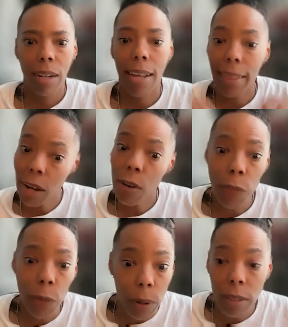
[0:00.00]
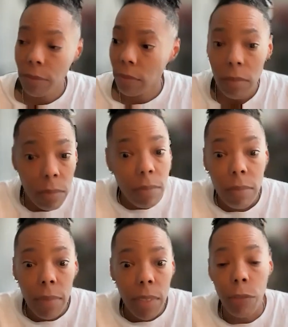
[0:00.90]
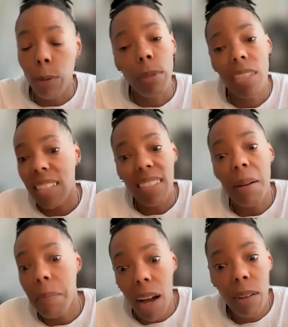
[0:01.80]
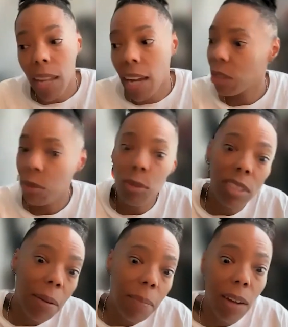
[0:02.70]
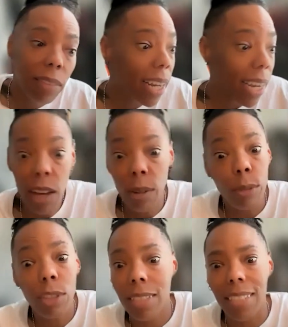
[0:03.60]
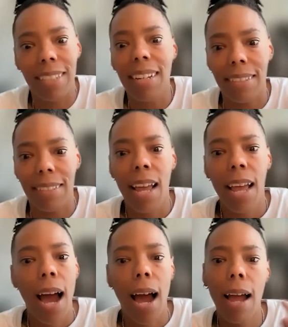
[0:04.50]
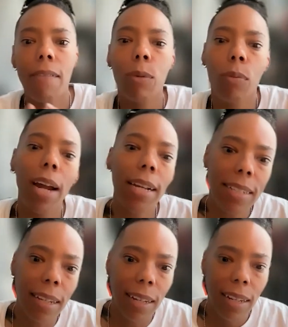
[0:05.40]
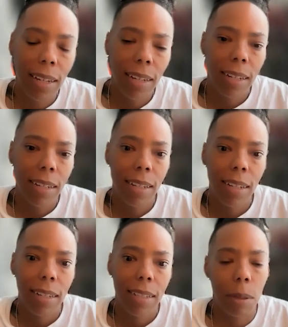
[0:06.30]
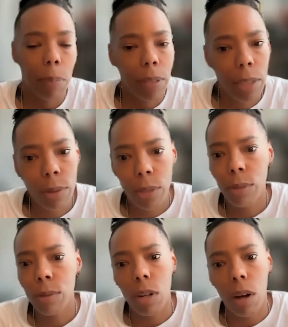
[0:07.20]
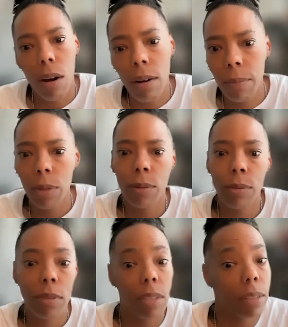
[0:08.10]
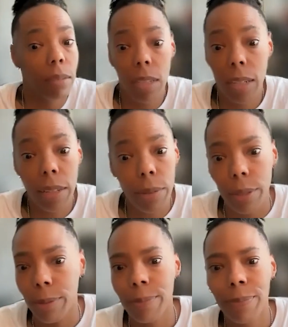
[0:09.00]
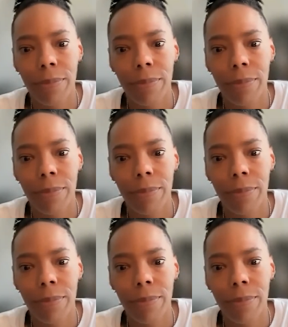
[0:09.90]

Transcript: And therefore, if you say something I don't like, you do something I don't like, hell, you just exist. I have the right to belittle you, to harm you, to, to kill you.